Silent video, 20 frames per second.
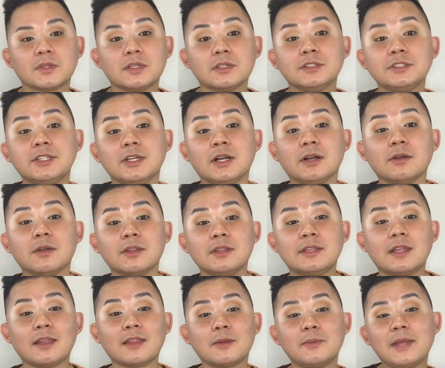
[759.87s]
So
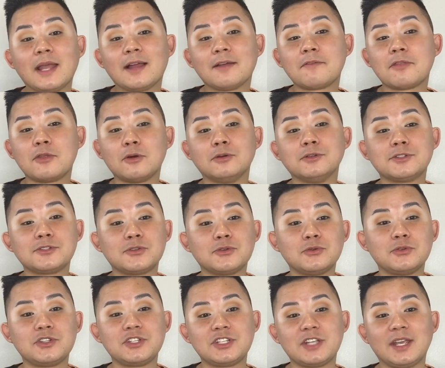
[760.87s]
now that we have those
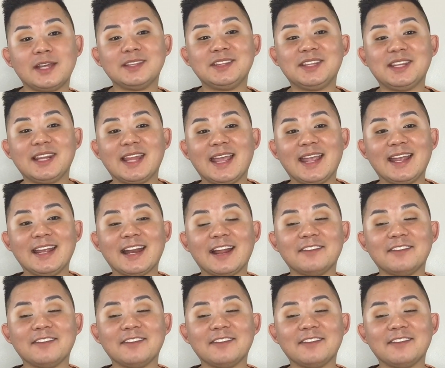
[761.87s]
two shades laid,